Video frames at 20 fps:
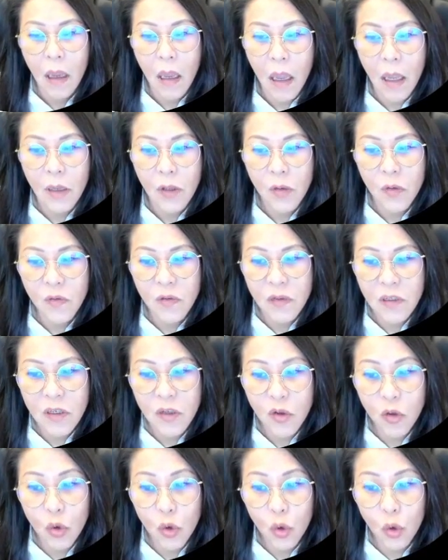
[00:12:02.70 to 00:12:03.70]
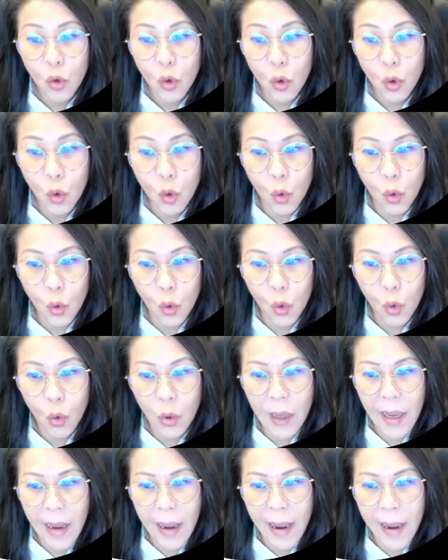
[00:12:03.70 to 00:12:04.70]
I use these two
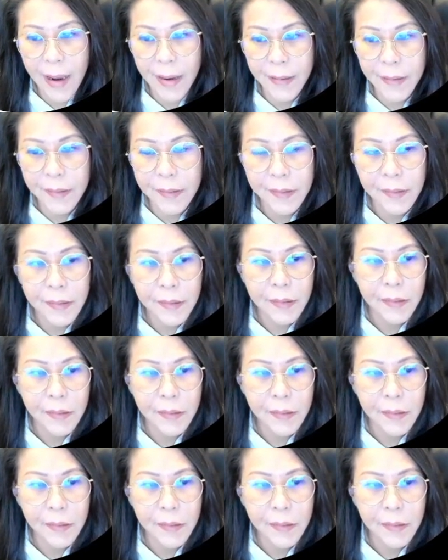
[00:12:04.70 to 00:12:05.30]
together